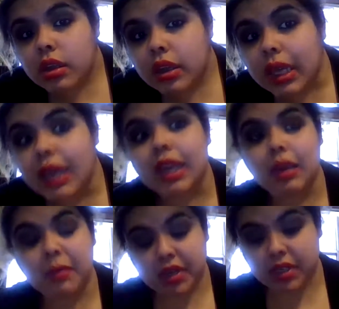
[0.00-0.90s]
Yeah, it
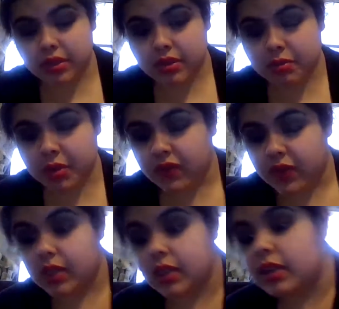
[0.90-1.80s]
came out just
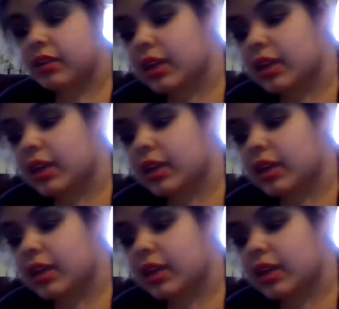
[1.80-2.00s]
perfectly.